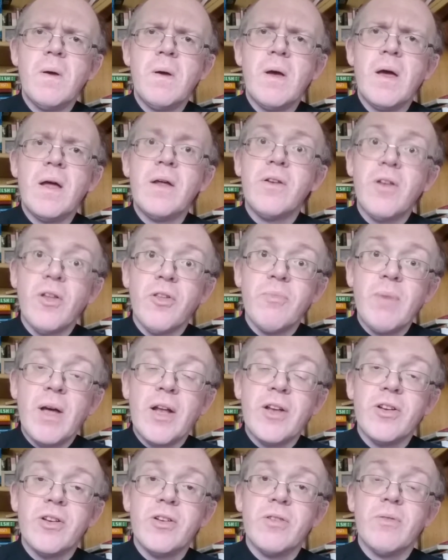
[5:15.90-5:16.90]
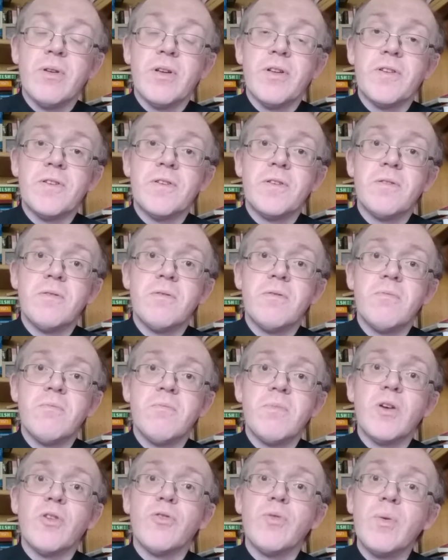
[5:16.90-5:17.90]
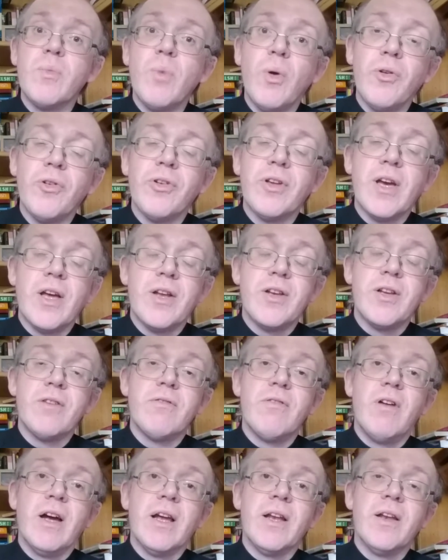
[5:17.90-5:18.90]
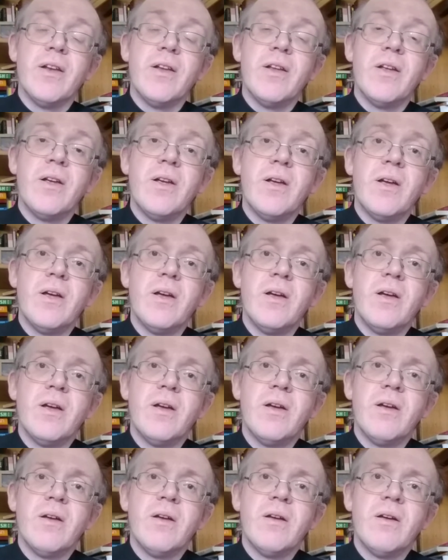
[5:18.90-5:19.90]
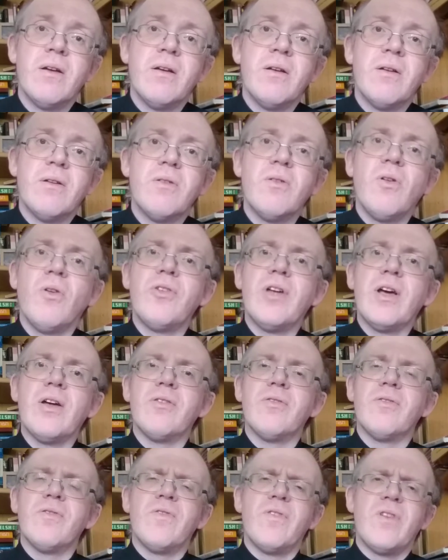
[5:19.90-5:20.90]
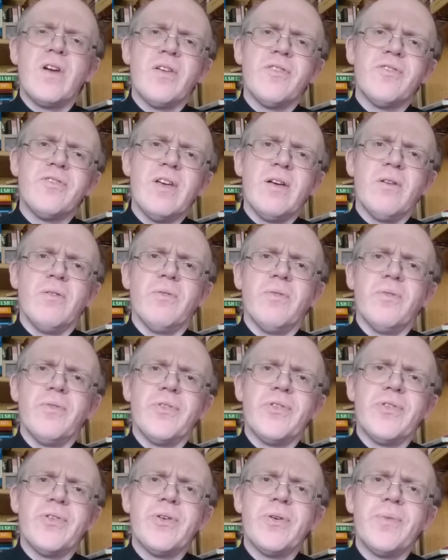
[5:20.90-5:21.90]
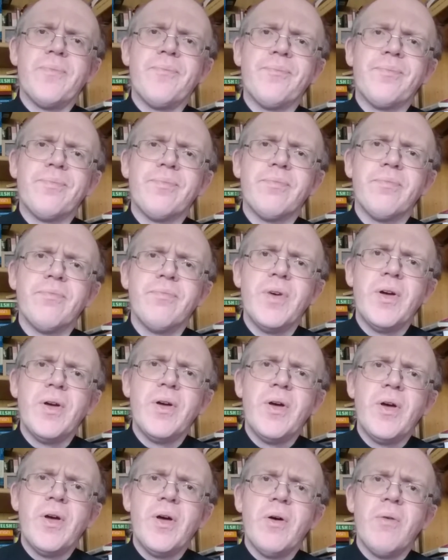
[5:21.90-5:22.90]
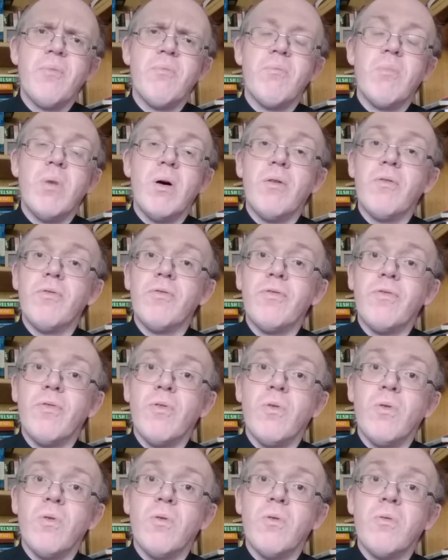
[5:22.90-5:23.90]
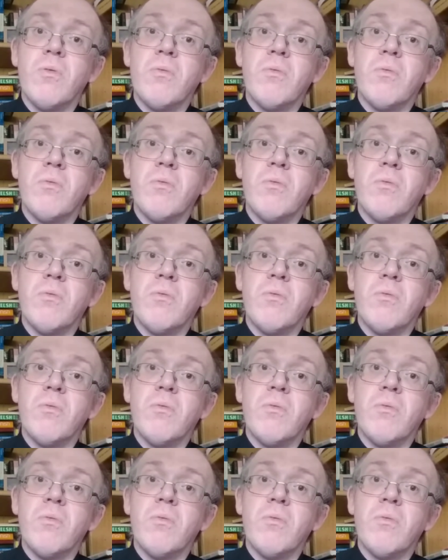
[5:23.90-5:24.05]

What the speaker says: And it does matter to us, because we want to get it right, not out for ourselves, but for